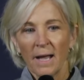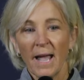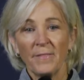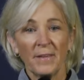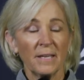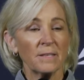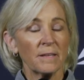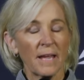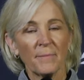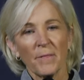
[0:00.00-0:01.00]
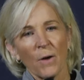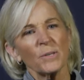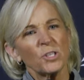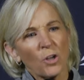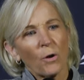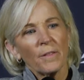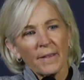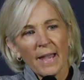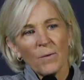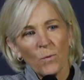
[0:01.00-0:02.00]
At the end of the game, I thought we started the
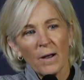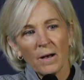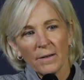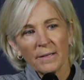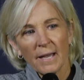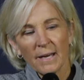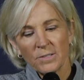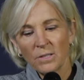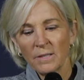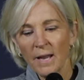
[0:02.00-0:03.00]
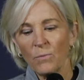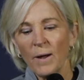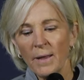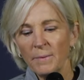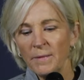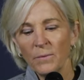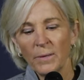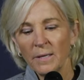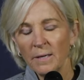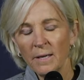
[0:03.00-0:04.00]
game well and kind of took that away, but then
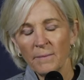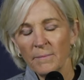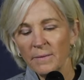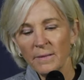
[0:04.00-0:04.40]
we ended up,